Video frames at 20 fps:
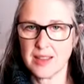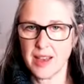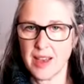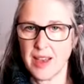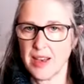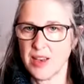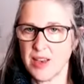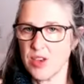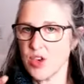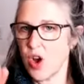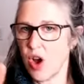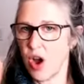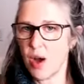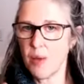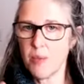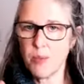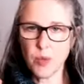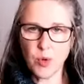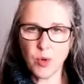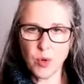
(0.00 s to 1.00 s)
and
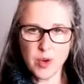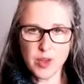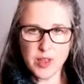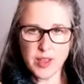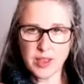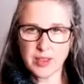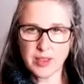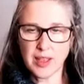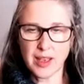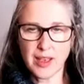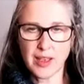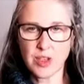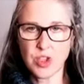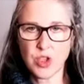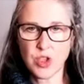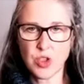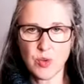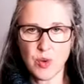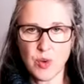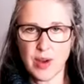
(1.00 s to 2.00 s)
not more than like a
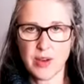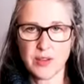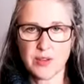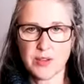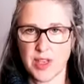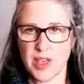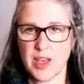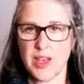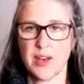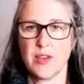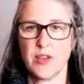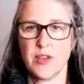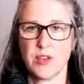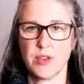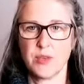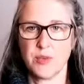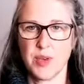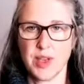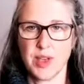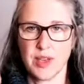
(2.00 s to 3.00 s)
2 out of 10 or
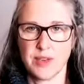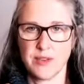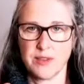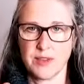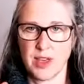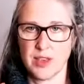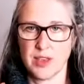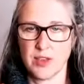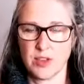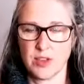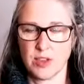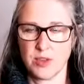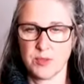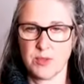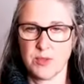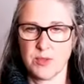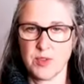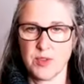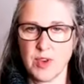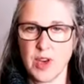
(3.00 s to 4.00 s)
3 out of 10 in terms
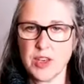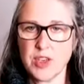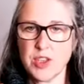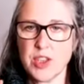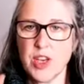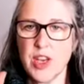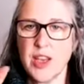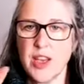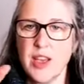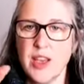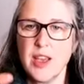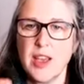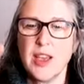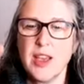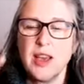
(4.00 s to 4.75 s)
of stretch,